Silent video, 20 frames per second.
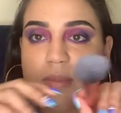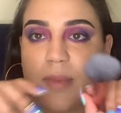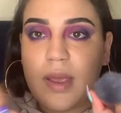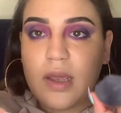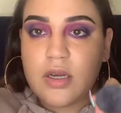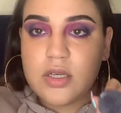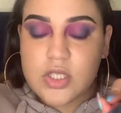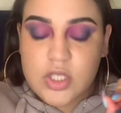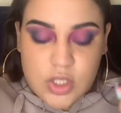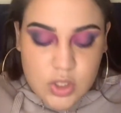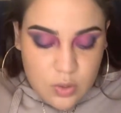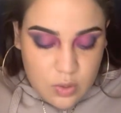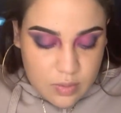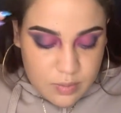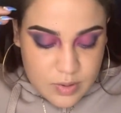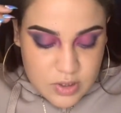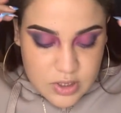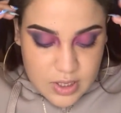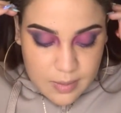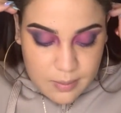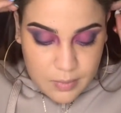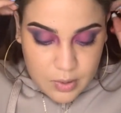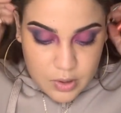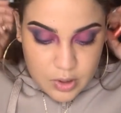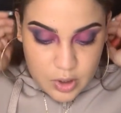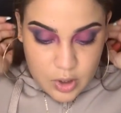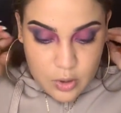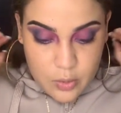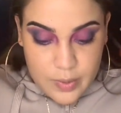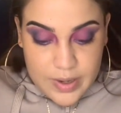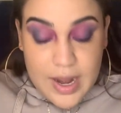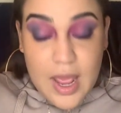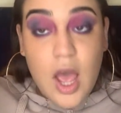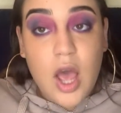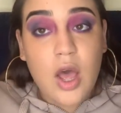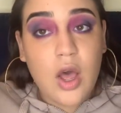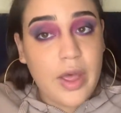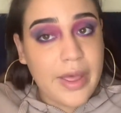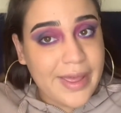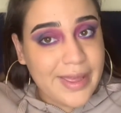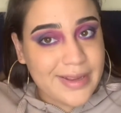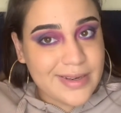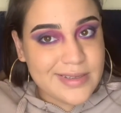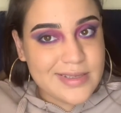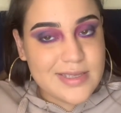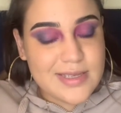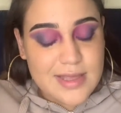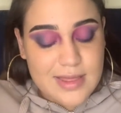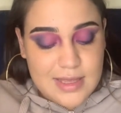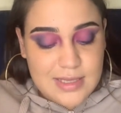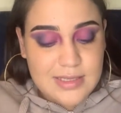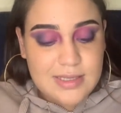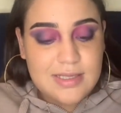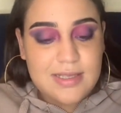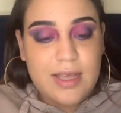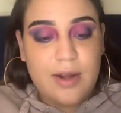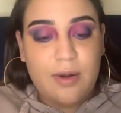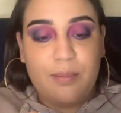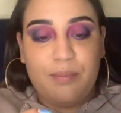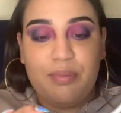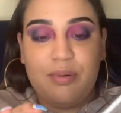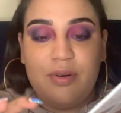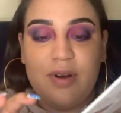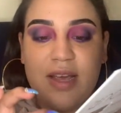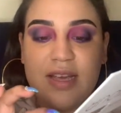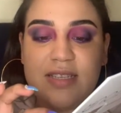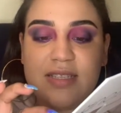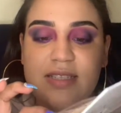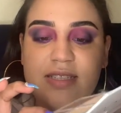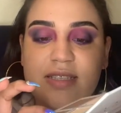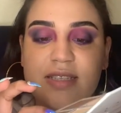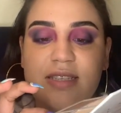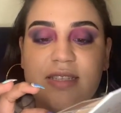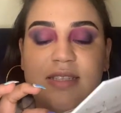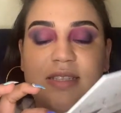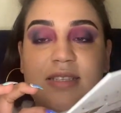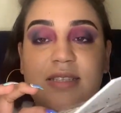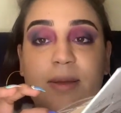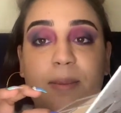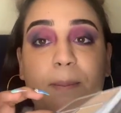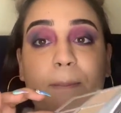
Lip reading: my contour brush, I'm gonna go in. And this is not a press, this is a